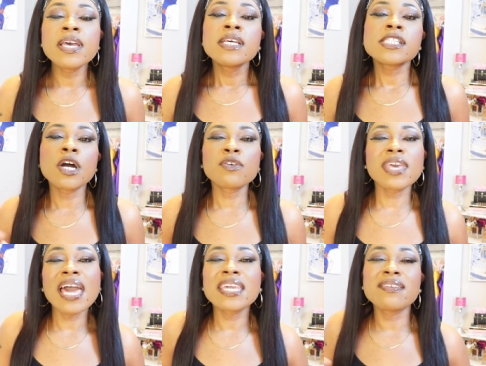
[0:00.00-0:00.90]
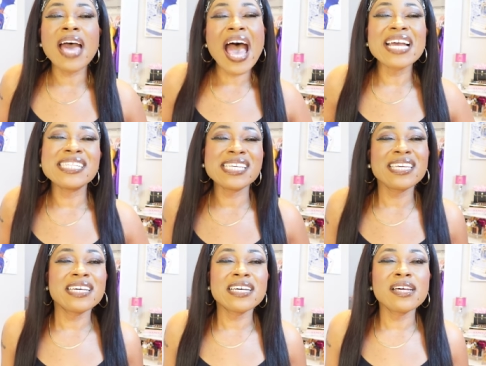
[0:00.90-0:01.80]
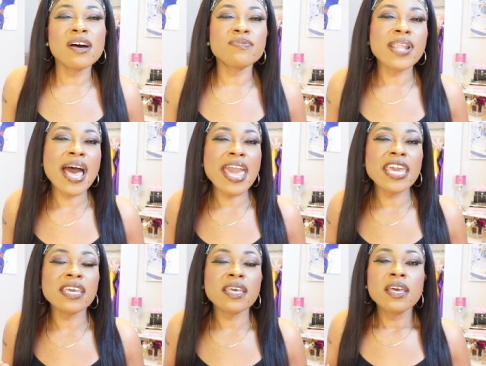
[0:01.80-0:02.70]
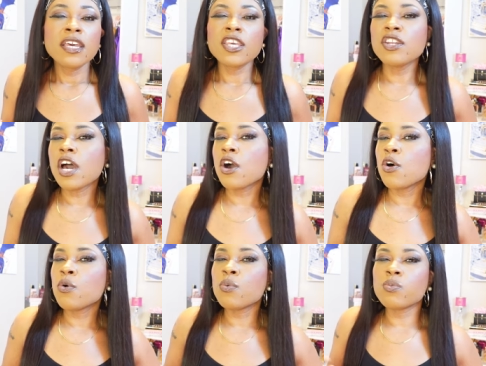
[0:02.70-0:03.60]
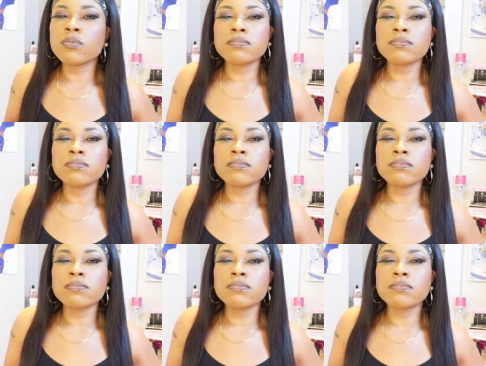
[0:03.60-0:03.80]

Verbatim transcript: So you kind of get an idea of like, you know,